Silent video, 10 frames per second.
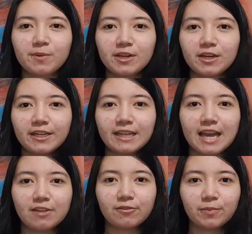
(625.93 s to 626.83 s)
you learned a
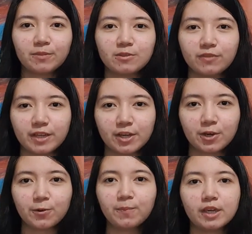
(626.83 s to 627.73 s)
lot from this video.